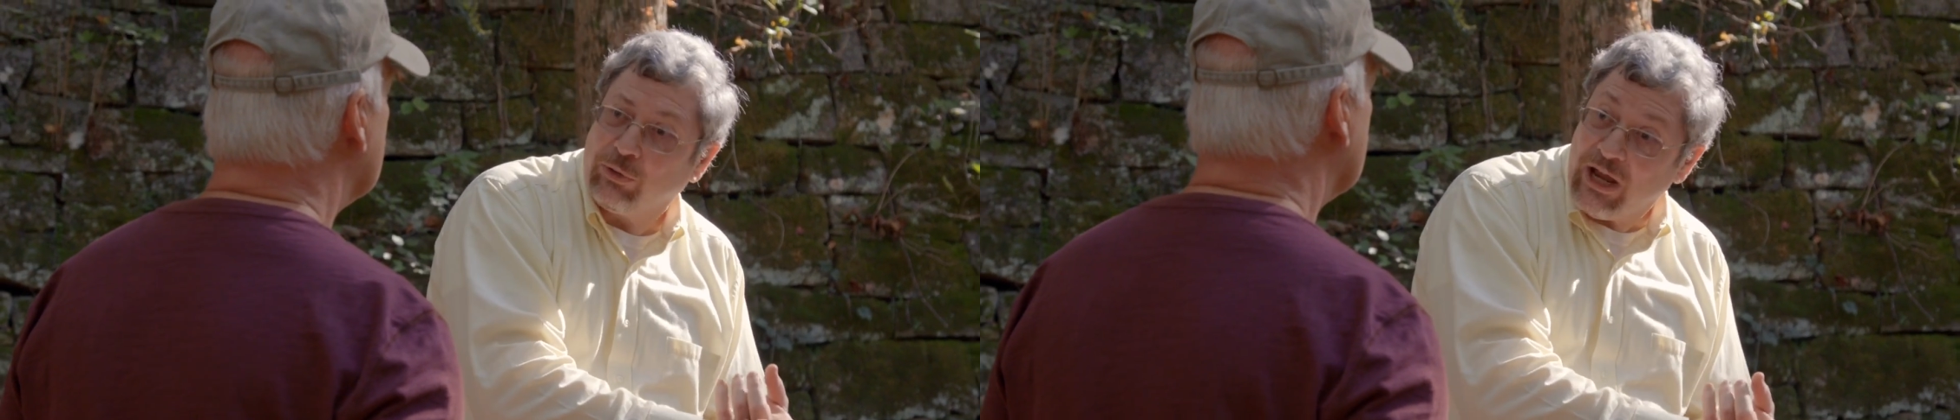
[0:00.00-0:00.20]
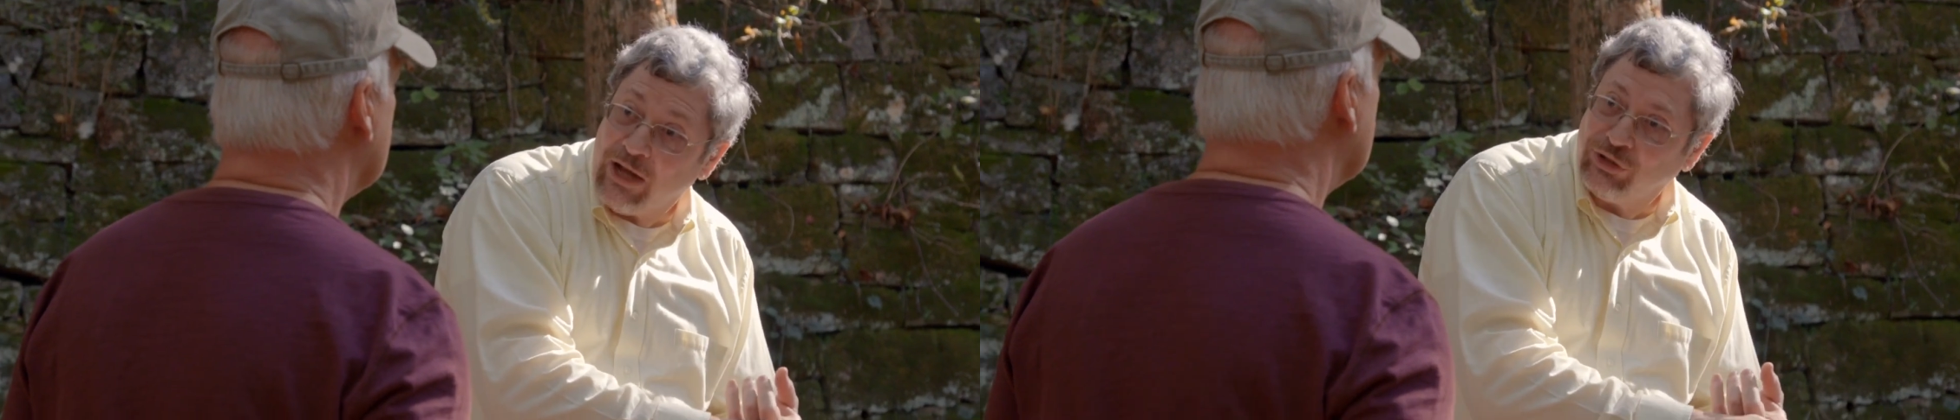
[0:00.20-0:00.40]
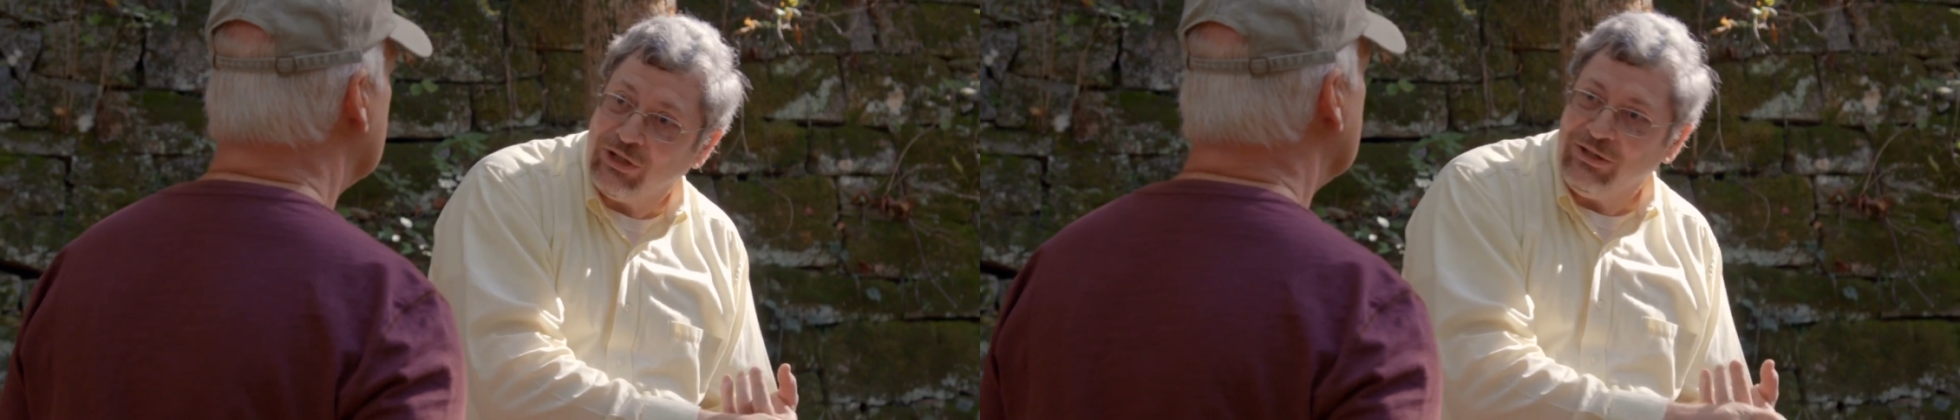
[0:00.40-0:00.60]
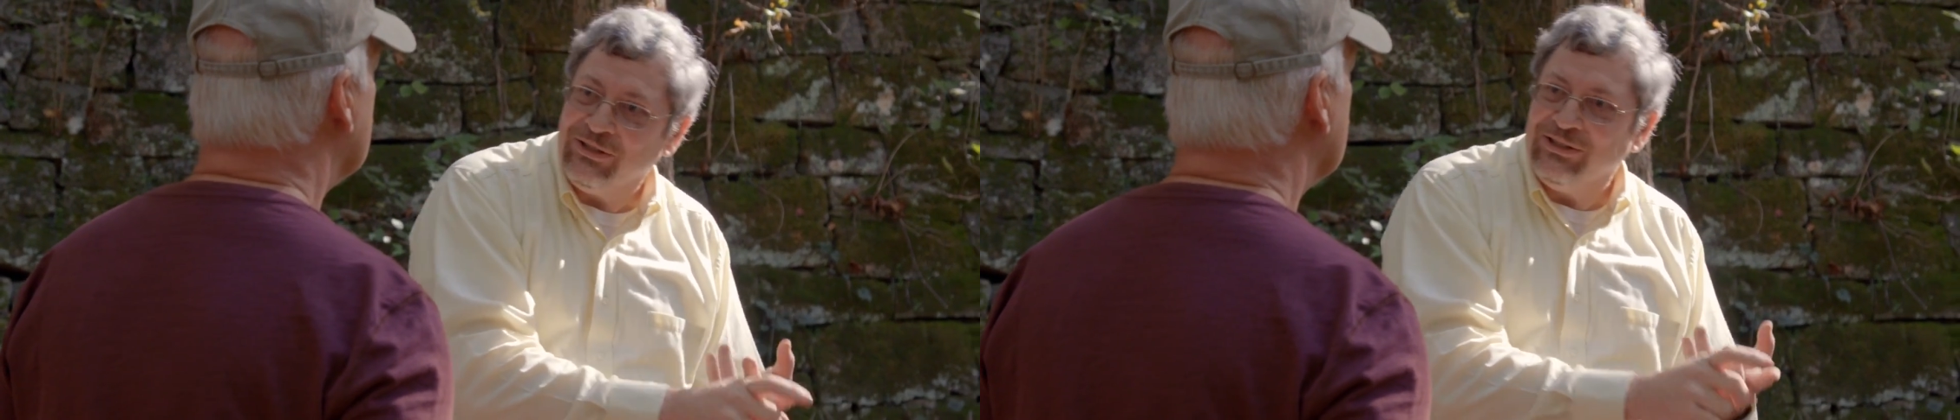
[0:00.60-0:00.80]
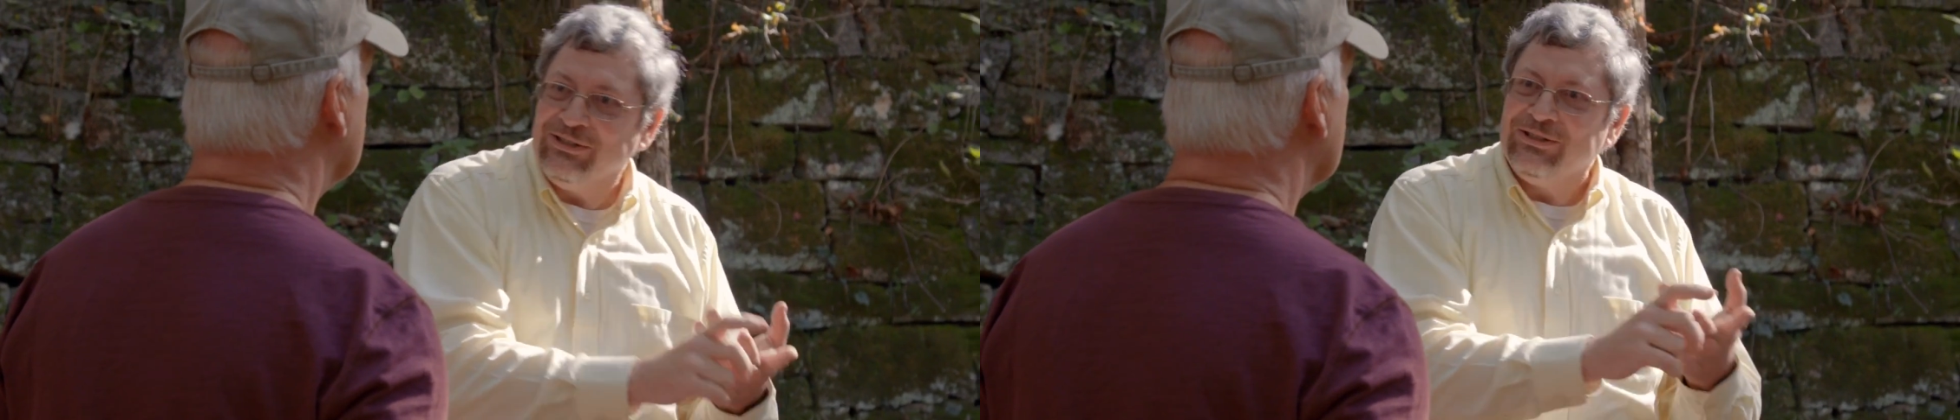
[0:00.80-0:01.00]
creation
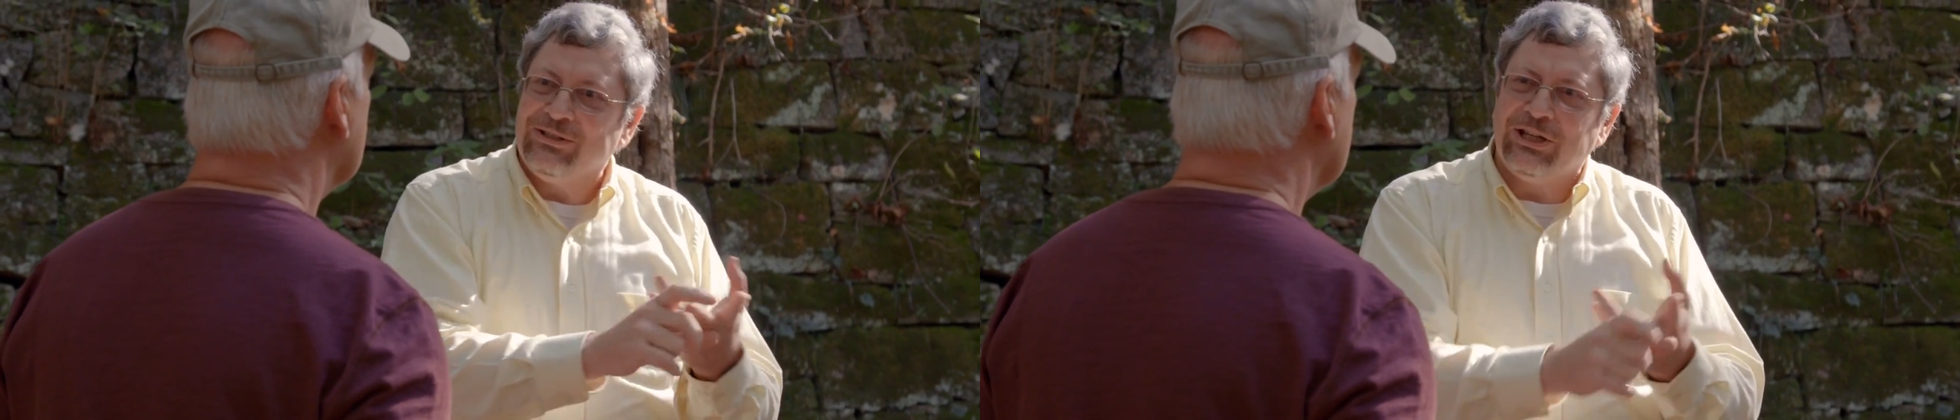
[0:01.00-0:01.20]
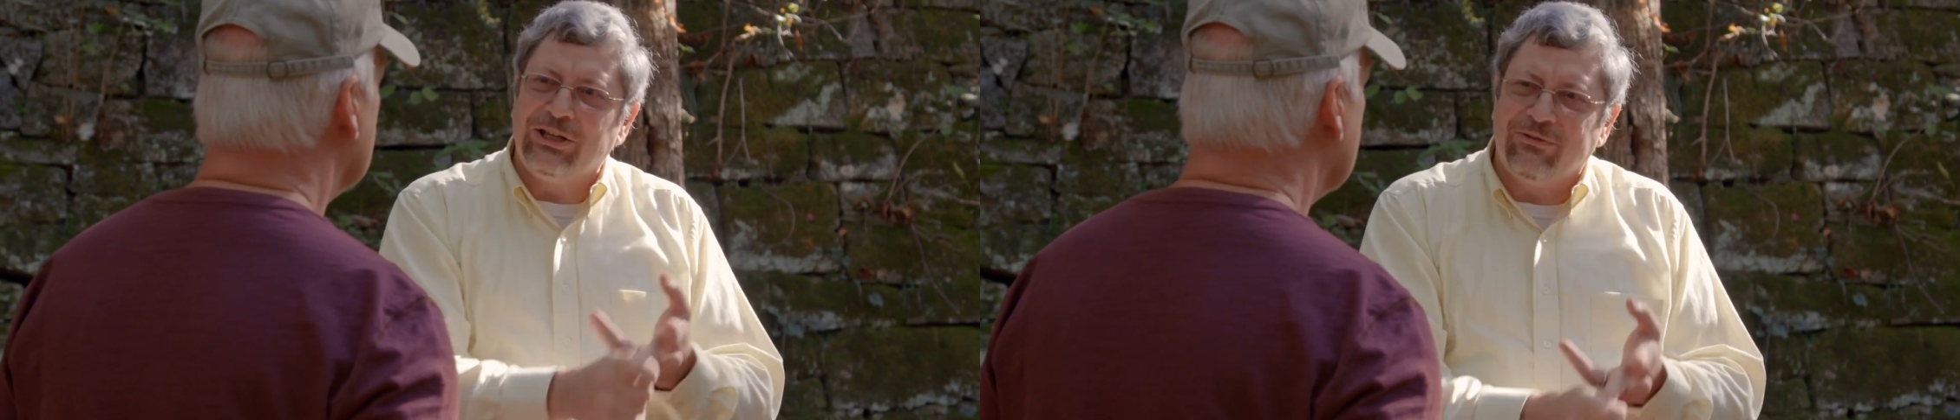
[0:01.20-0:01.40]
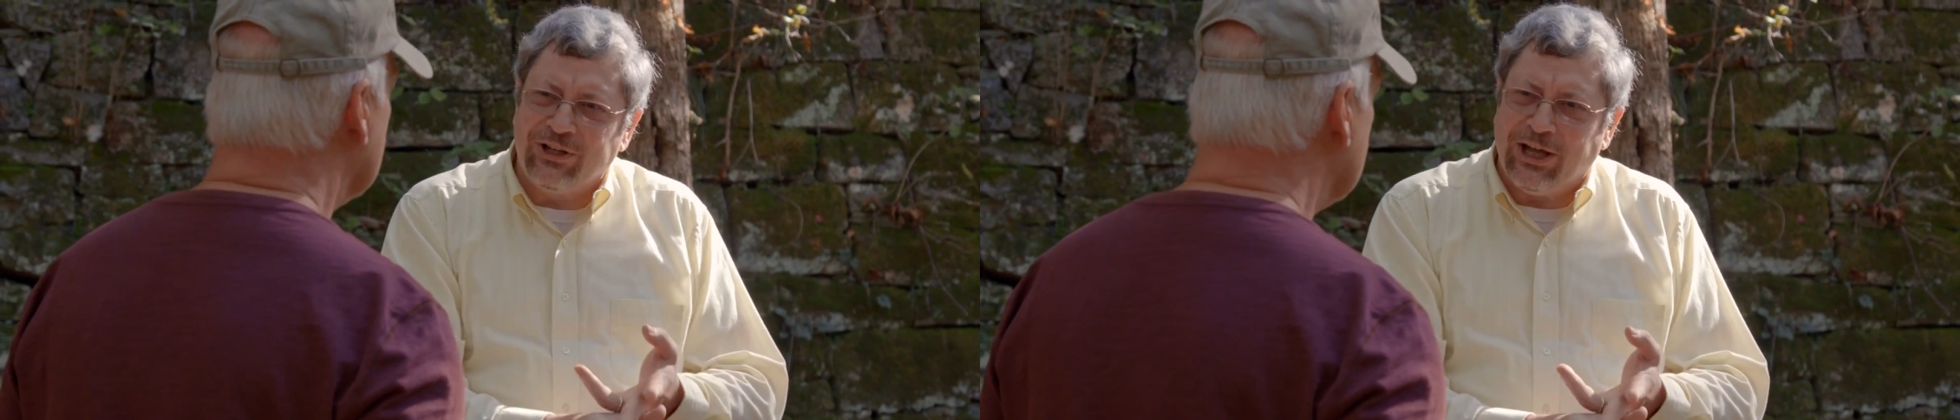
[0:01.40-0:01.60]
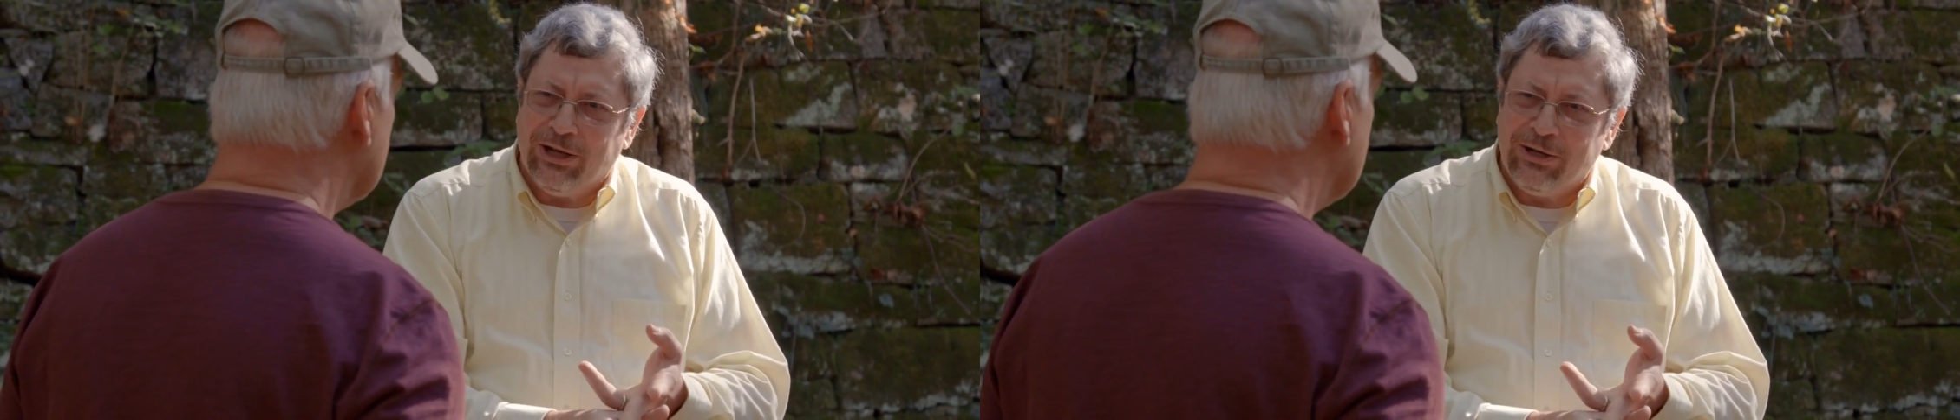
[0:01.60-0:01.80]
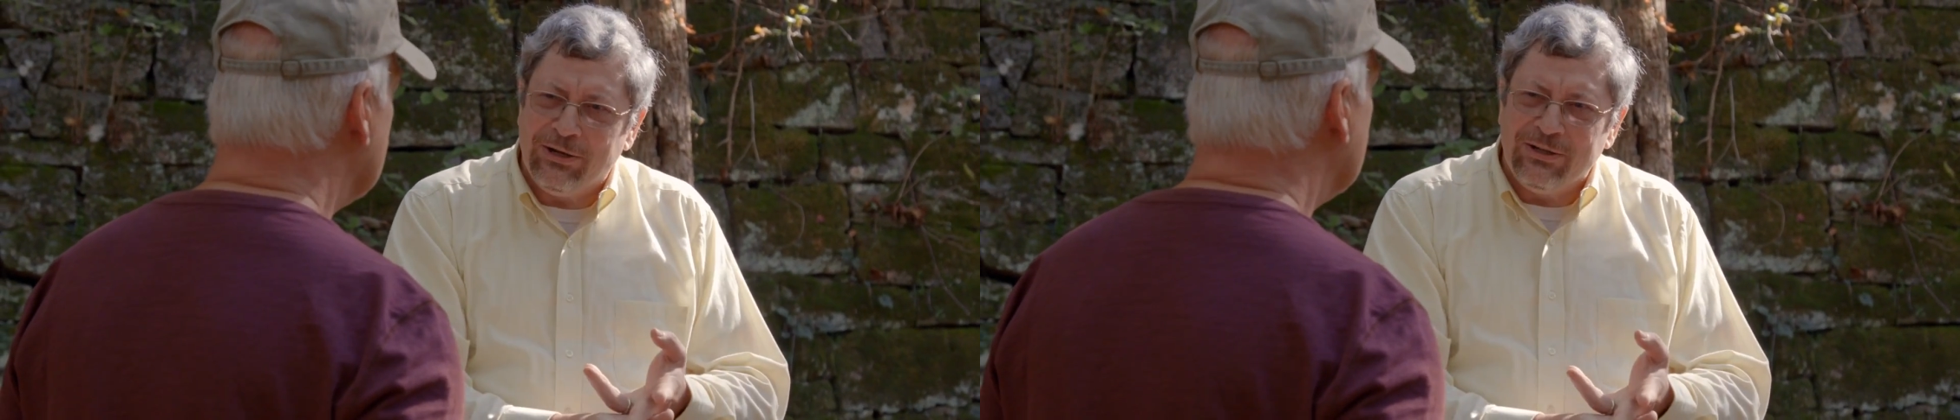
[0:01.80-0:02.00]
and the flood.